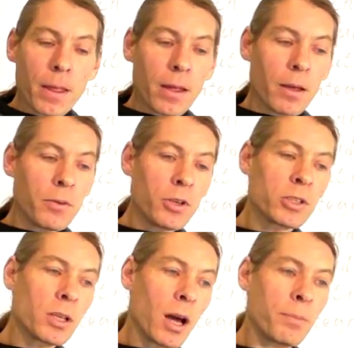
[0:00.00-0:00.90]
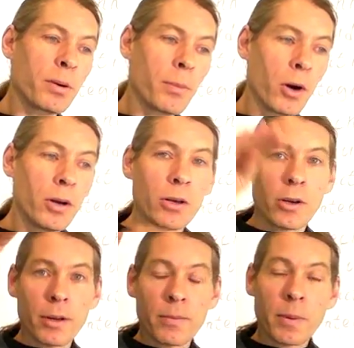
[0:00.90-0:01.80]
If you stop promoting, your
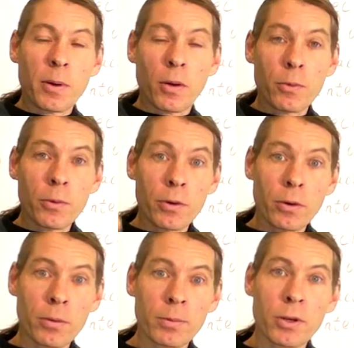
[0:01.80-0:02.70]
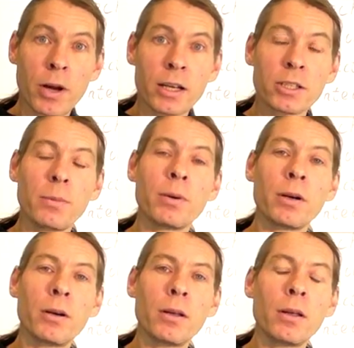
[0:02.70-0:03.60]
income goes crash and
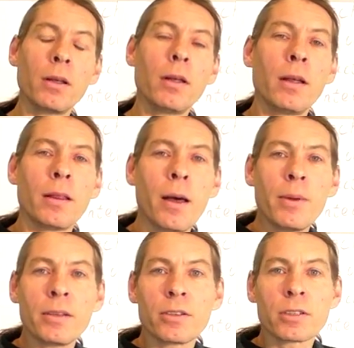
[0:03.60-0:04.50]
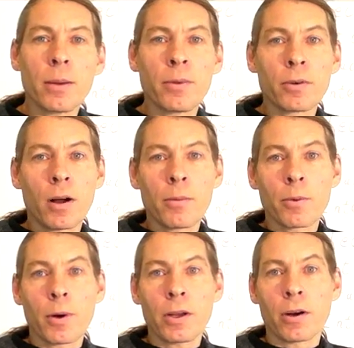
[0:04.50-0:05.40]
burn. That means there's something wrong
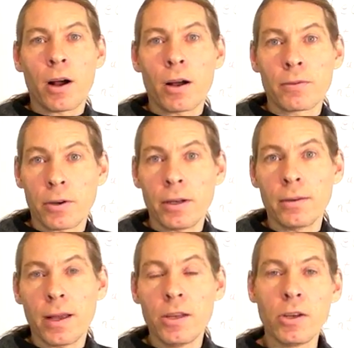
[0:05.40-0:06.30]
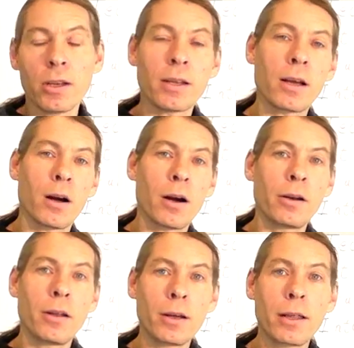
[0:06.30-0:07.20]
with what you're offering. And you need to take a
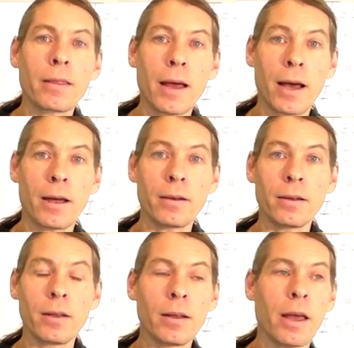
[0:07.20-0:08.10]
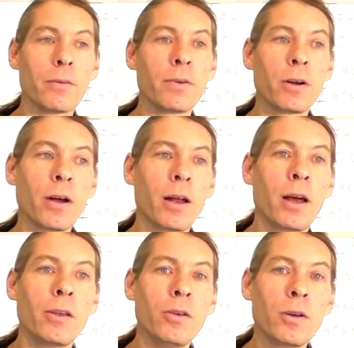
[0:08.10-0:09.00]
hard look at that and figure out how
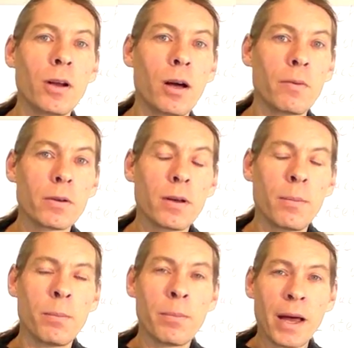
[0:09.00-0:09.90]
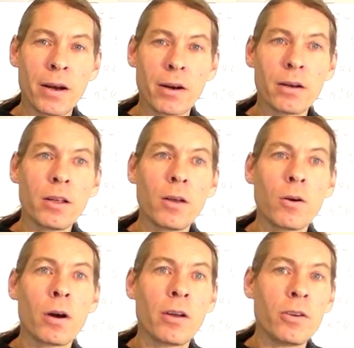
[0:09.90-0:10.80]
you can offer something better,
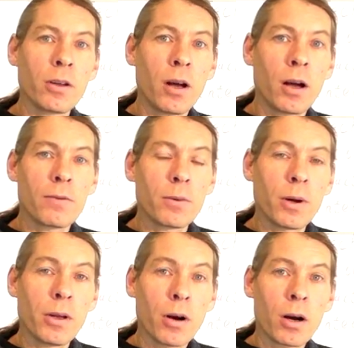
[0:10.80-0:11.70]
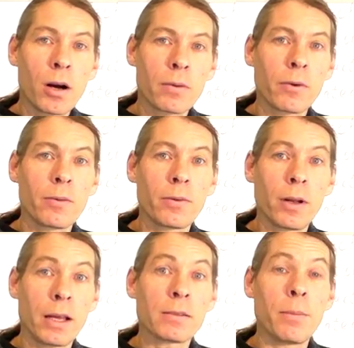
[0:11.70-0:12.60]
or how you can offer what you are offering for
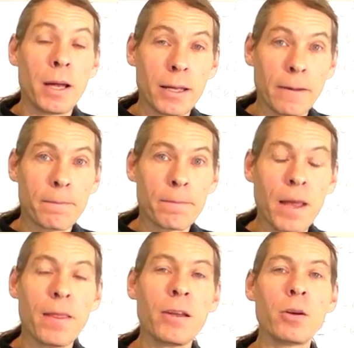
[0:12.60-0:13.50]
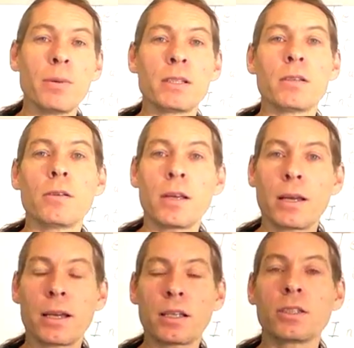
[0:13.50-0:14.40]
less money. And then your business will
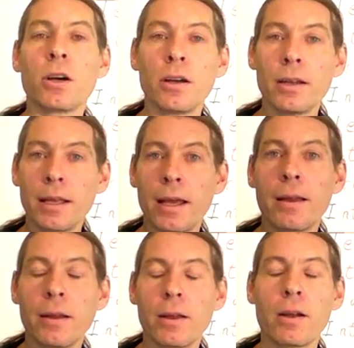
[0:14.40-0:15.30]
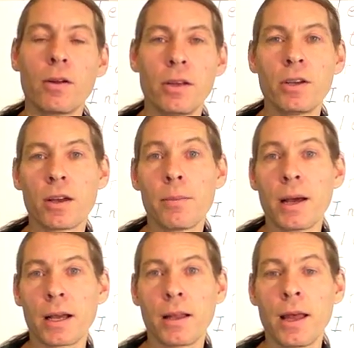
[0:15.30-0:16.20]
get kick-started again, and you come
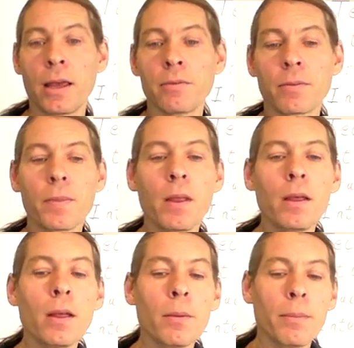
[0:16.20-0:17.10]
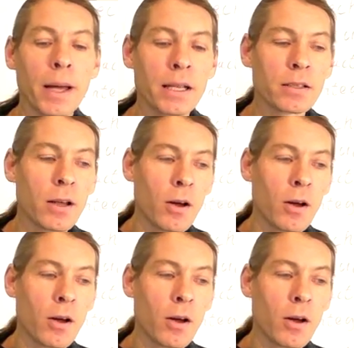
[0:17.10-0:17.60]
back to life. But it's no